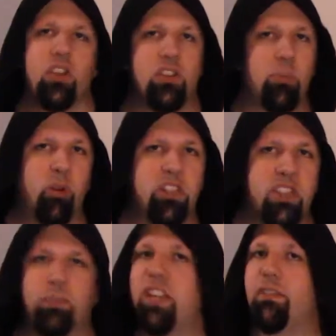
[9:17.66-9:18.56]
So to put it
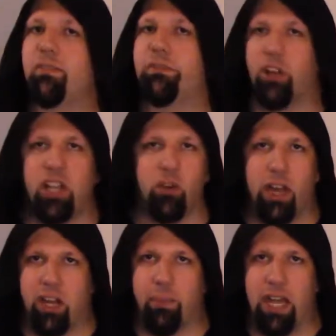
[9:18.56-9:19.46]
simply, fully
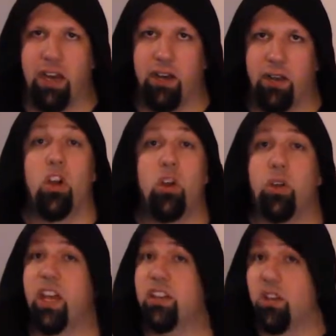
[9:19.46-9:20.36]
recommend.
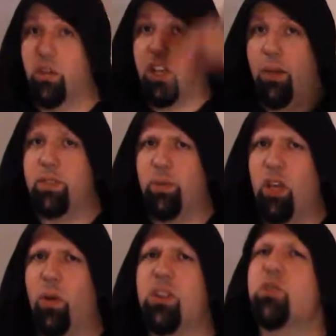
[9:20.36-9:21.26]
Okay, so in the comments
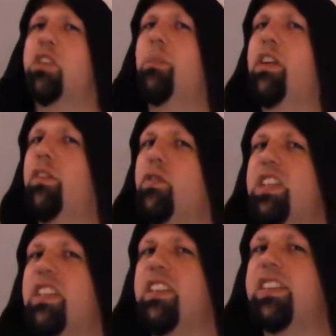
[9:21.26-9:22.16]
below, why don't you tell me if you've
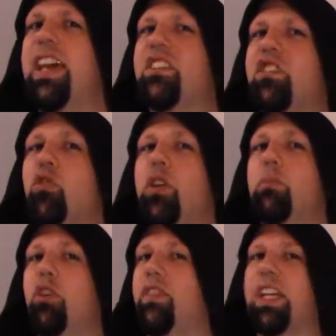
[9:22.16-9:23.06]
seen the Assassin's Creed
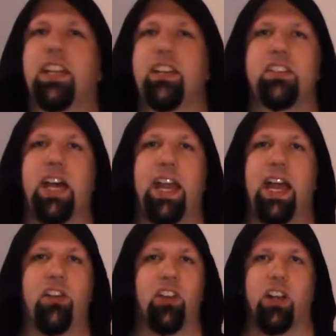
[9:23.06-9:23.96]
movie, because I
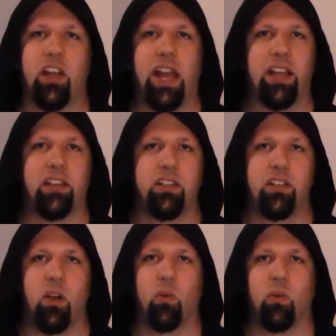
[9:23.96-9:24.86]
haven't, and I
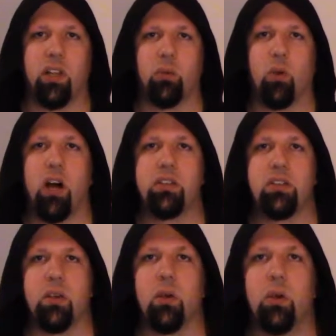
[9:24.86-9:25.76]
don't really want
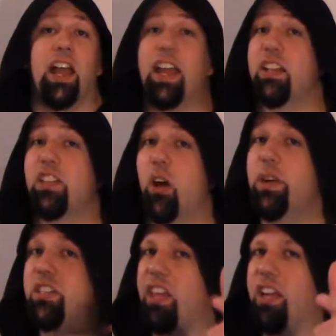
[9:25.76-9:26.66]
to. And as
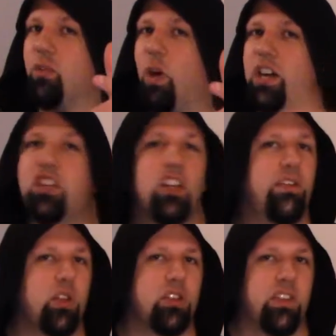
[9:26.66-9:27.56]
always, thanks for watching. If
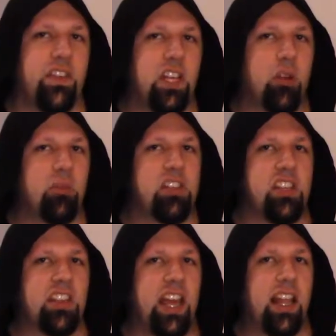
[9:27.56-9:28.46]
you enjoyed the video, please
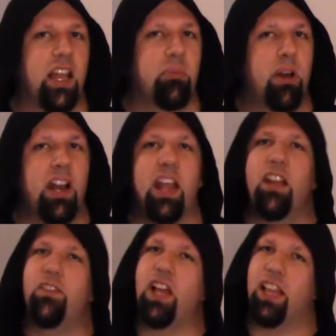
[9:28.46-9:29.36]
hit that like button, and
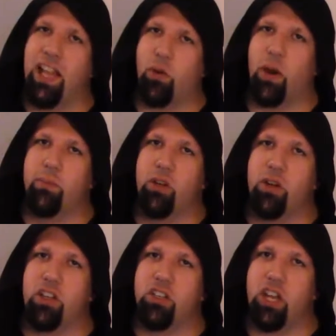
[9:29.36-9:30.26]
if you like what I'm
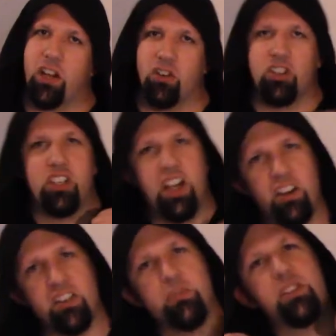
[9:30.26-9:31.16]
doing in general, share
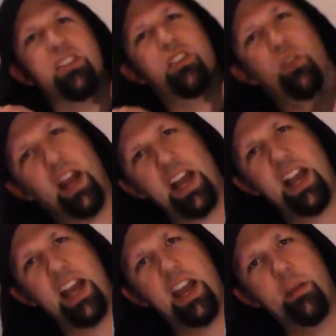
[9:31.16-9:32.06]
or
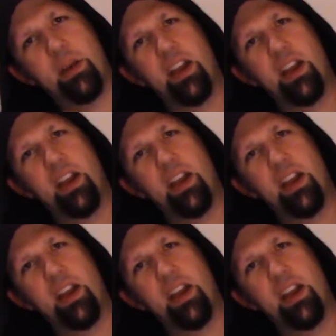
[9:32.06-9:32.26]
subscribe.